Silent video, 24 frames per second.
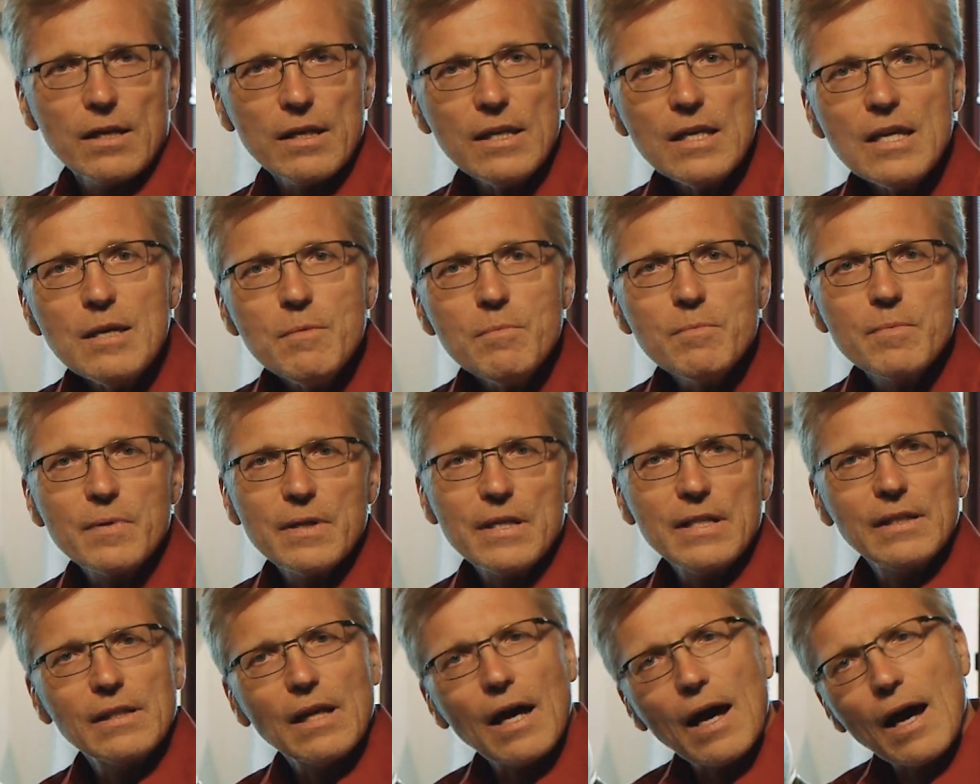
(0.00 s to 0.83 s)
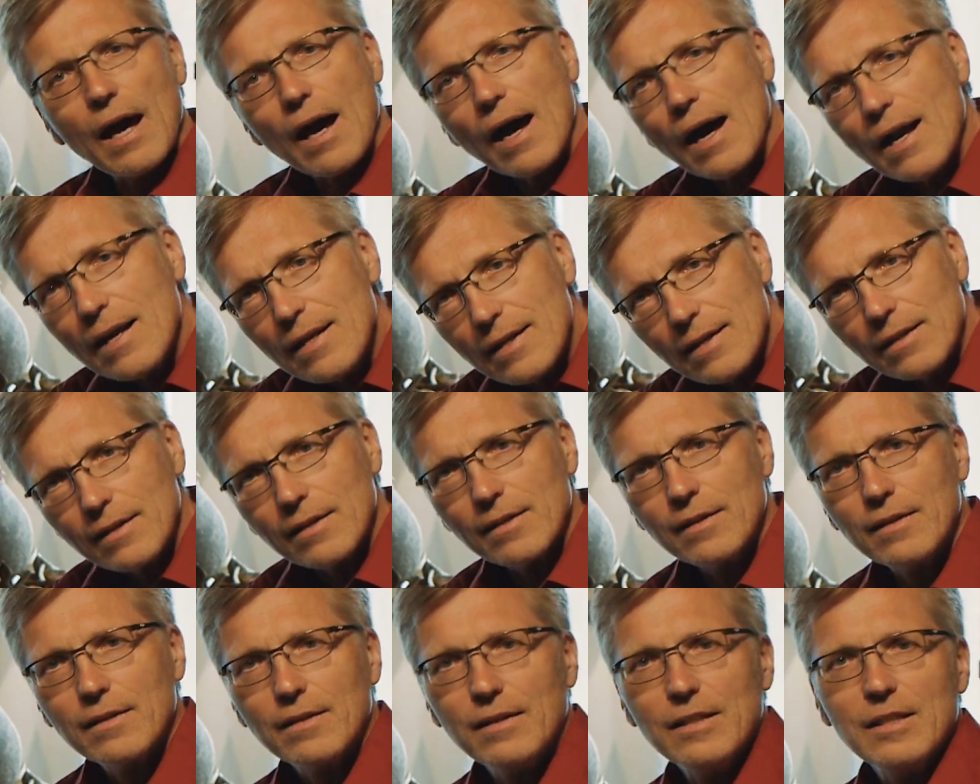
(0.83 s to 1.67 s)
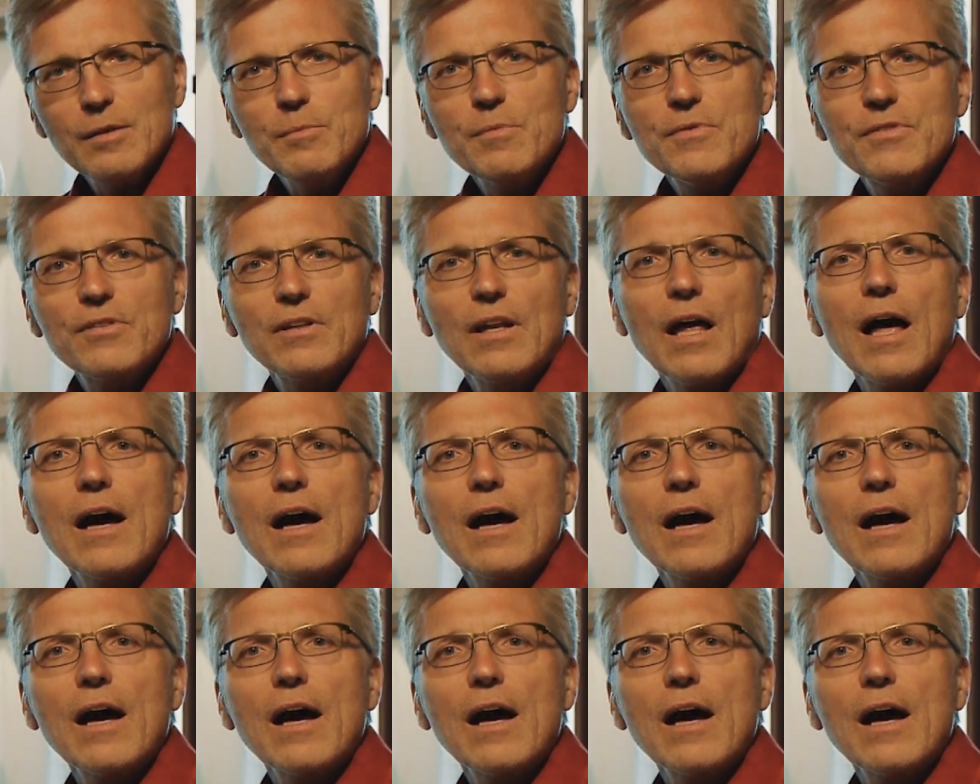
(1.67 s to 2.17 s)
by trusting in him